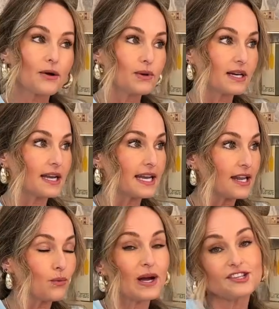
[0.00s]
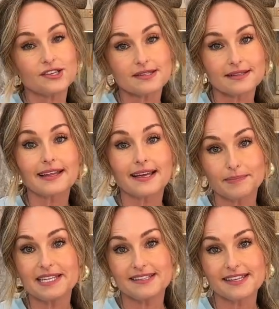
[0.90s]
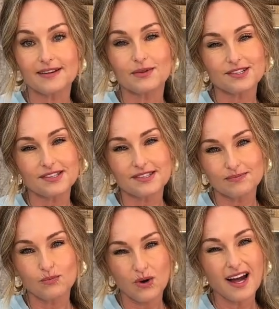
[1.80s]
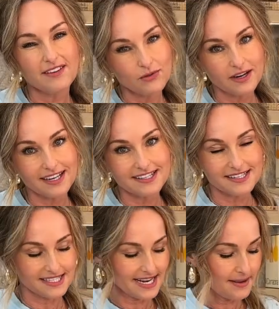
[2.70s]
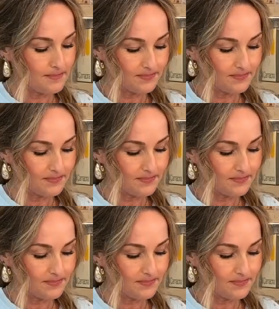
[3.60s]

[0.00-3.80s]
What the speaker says: We cut it in wedges, like pizza, which is kind of where it gets its name.